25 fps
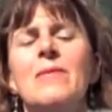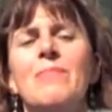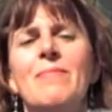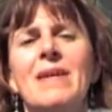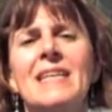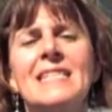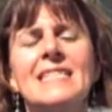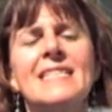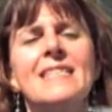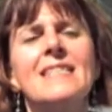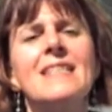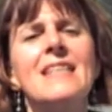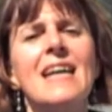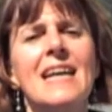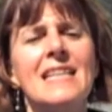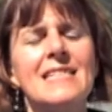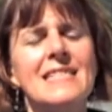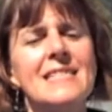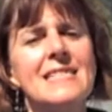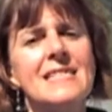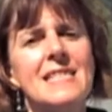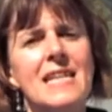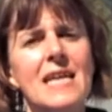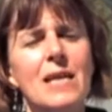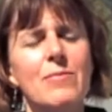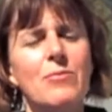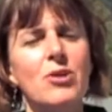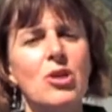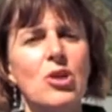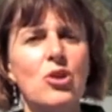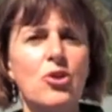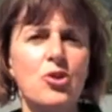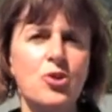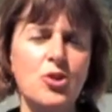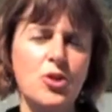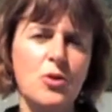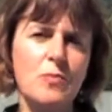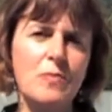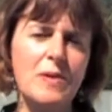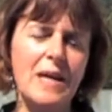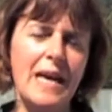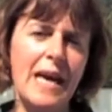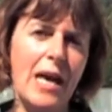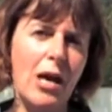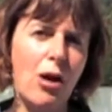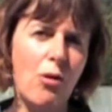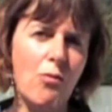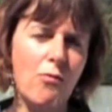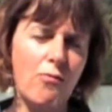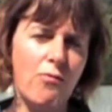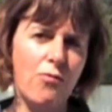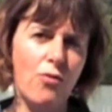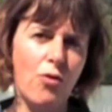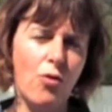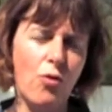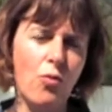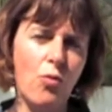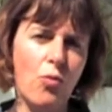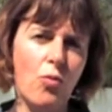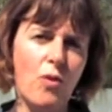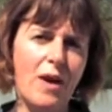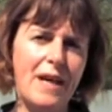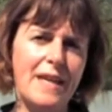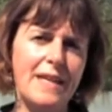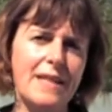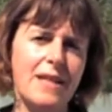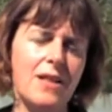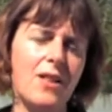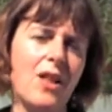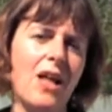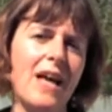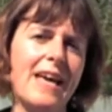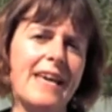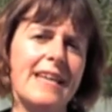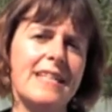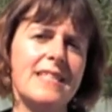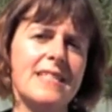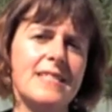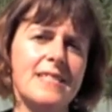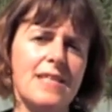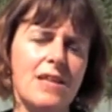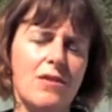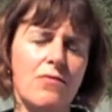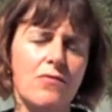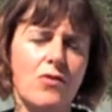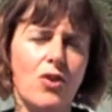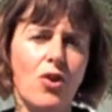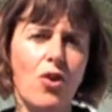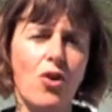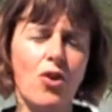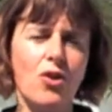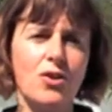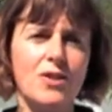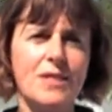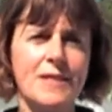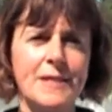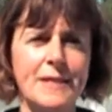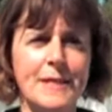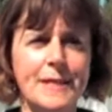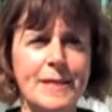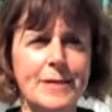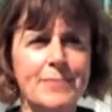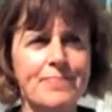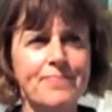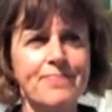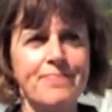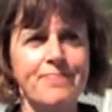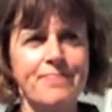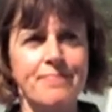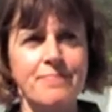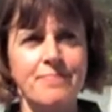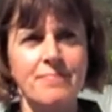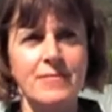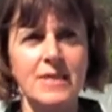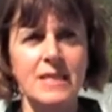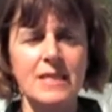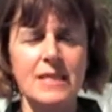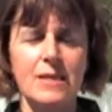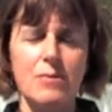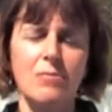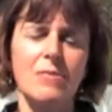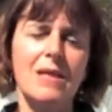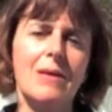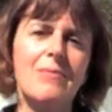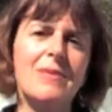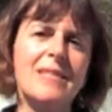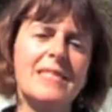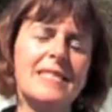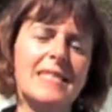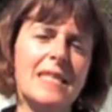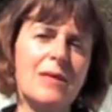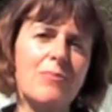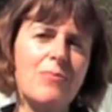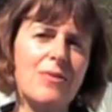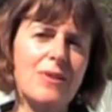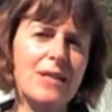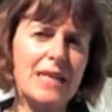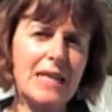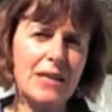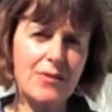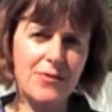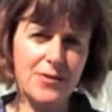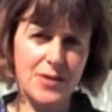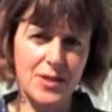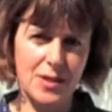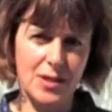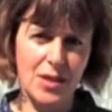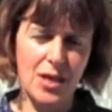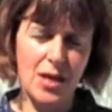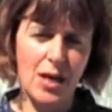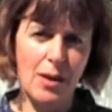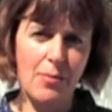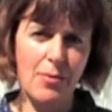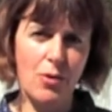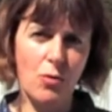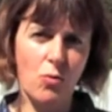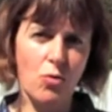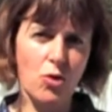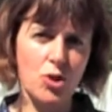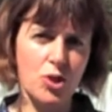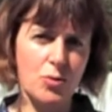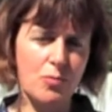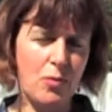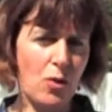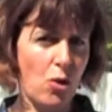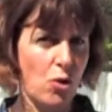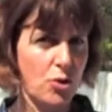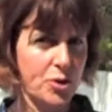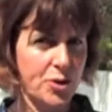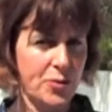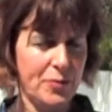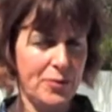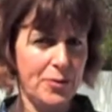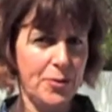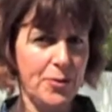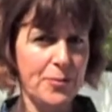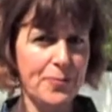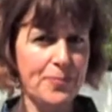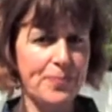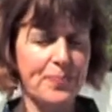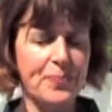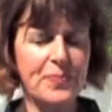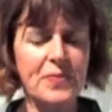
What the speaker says: Mental landscape can also be helpful when clients have got some limiting beliefs about what's possible.